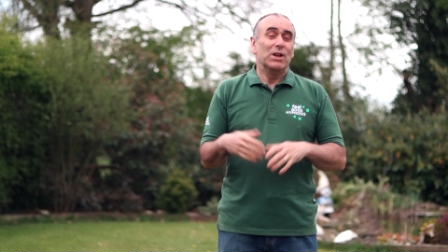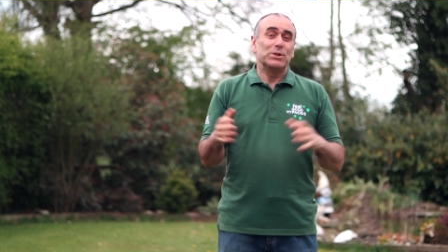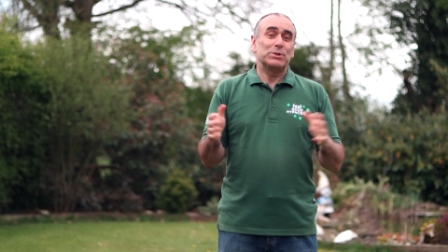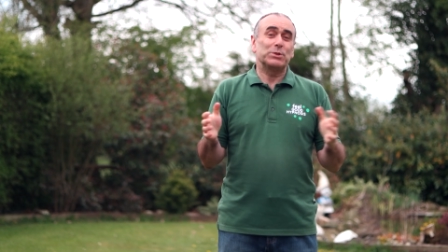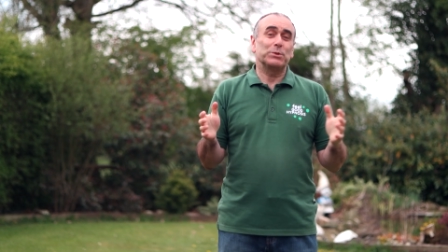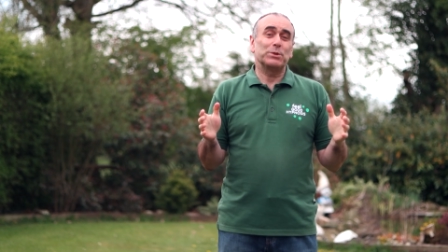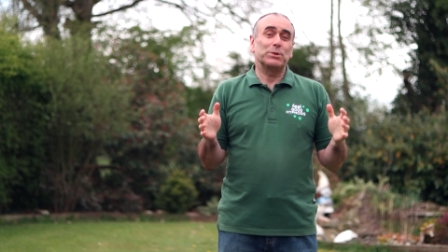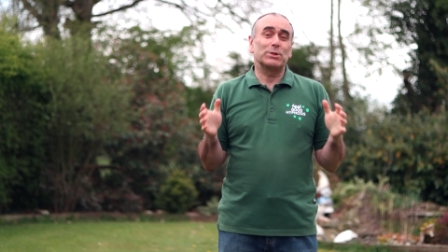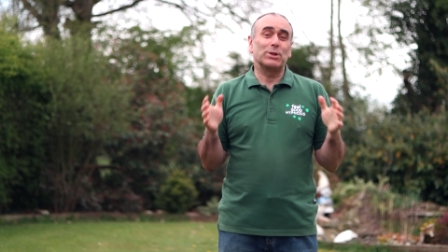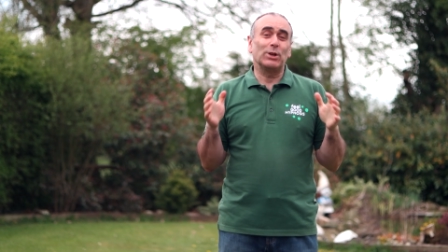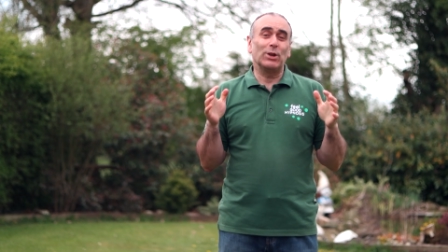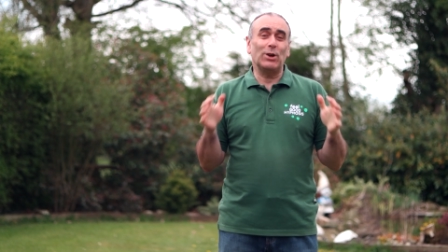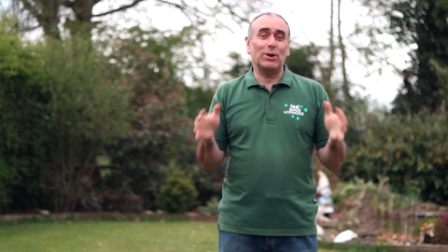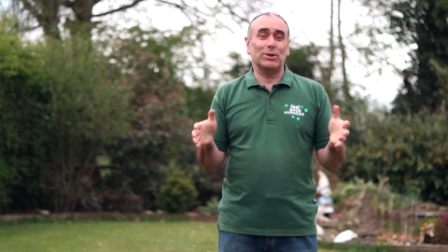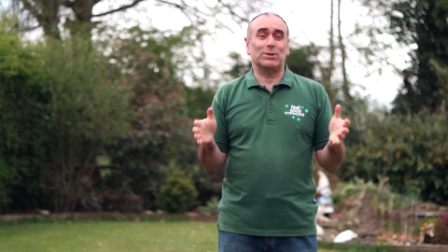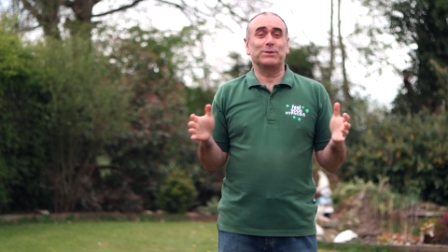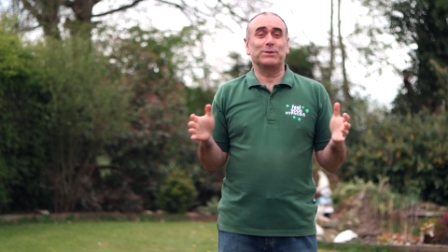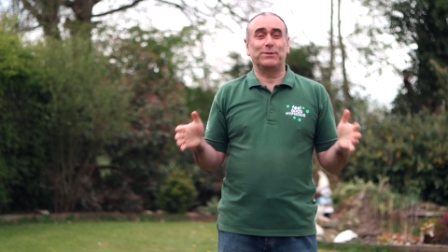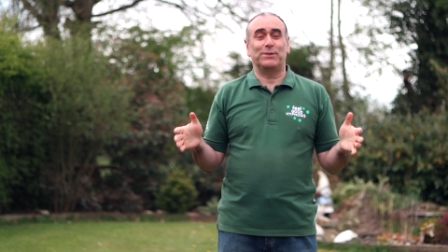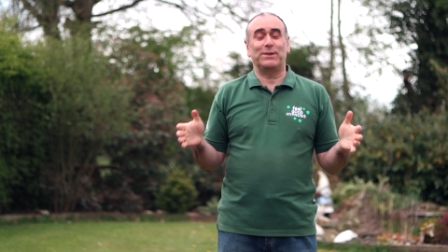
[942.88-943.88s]
So there's
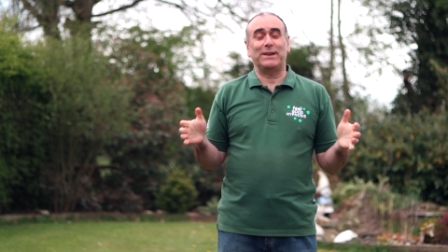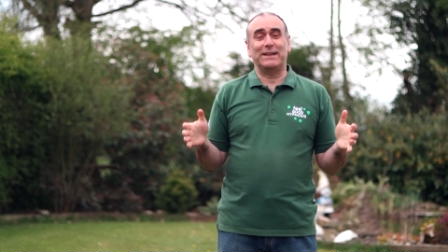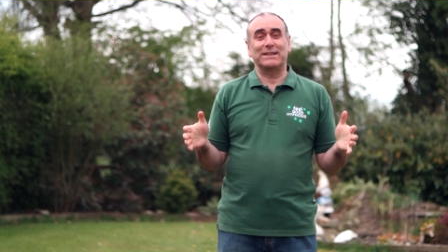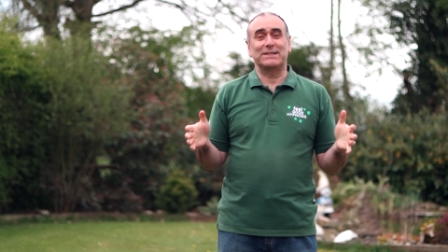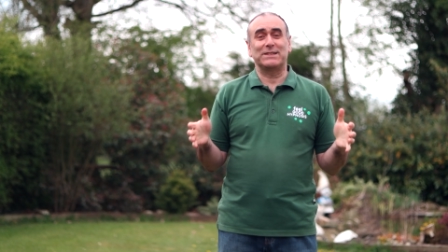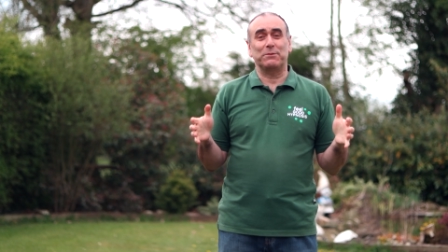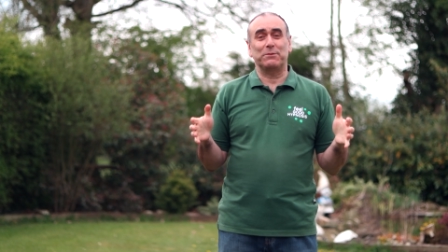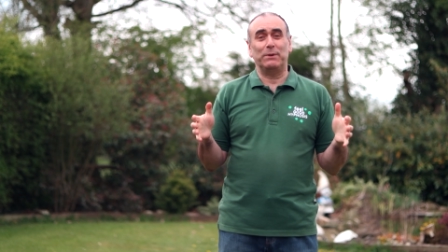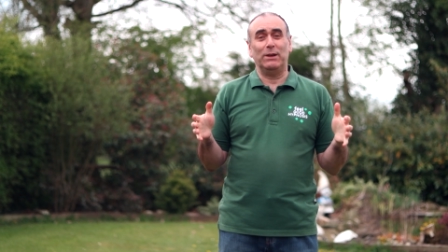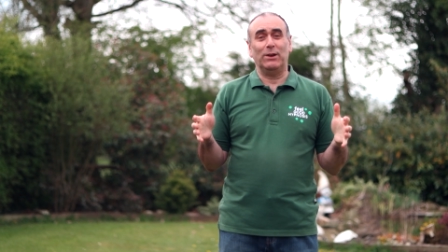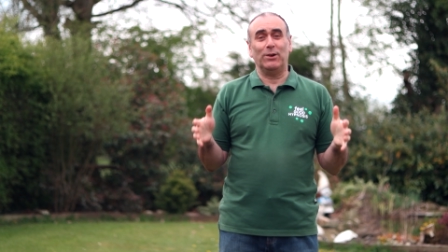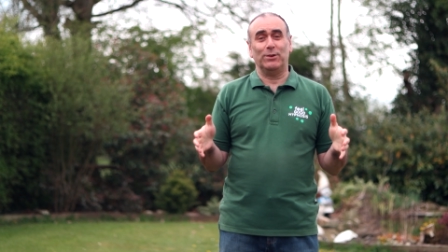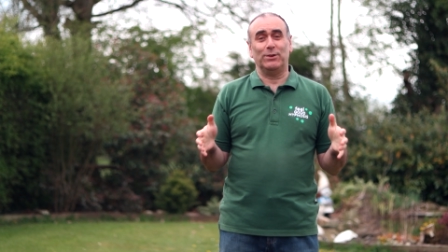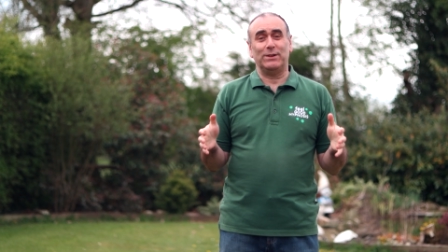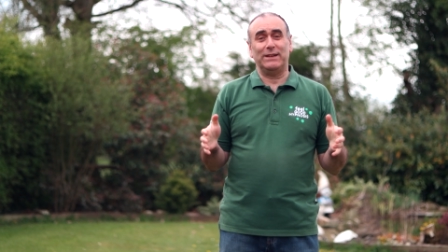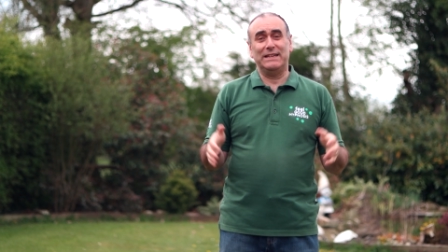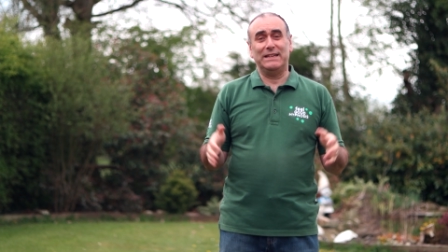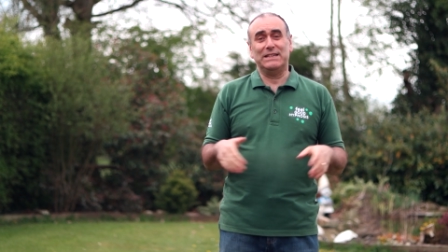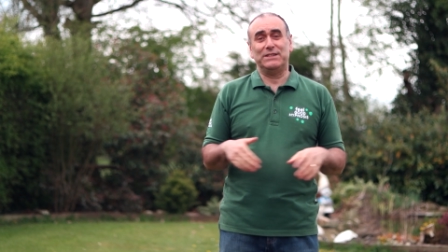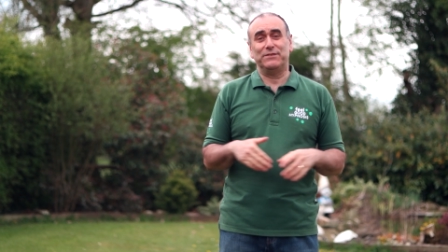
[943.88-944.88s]
lots of things that we learnt
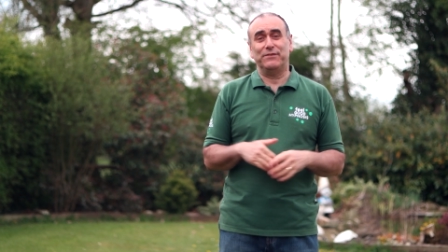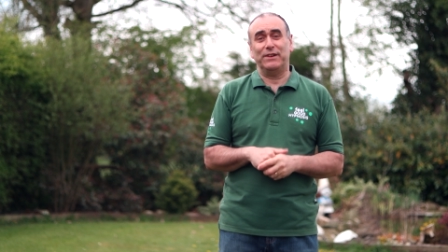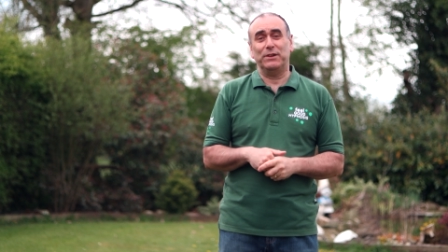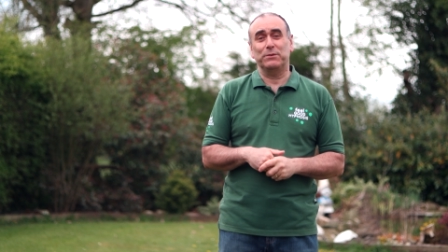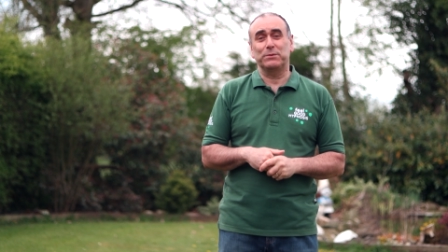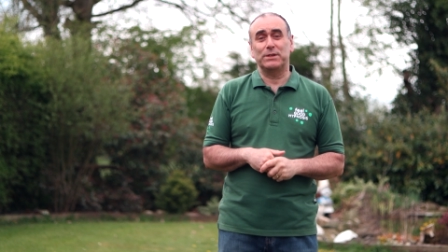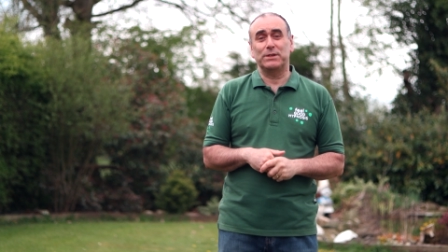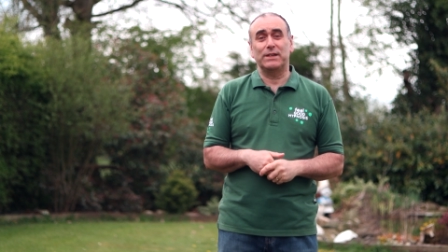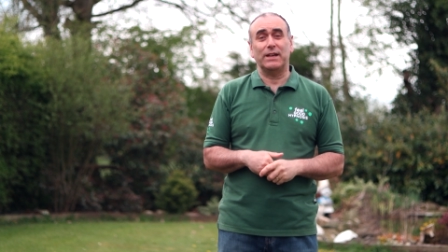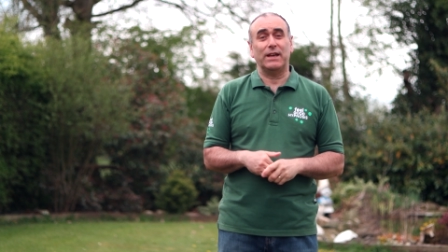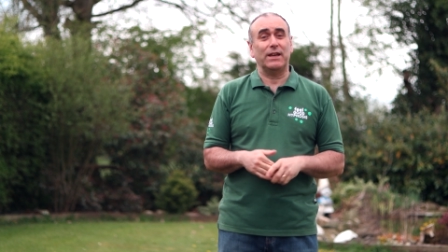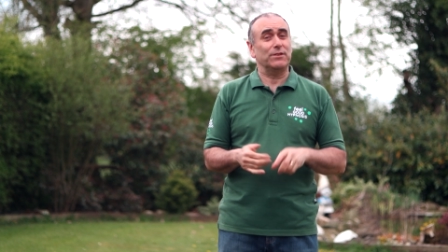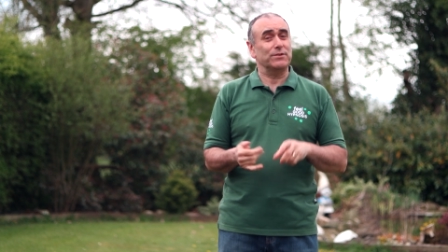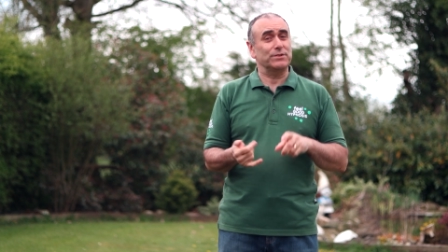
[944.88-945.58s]
in this video today.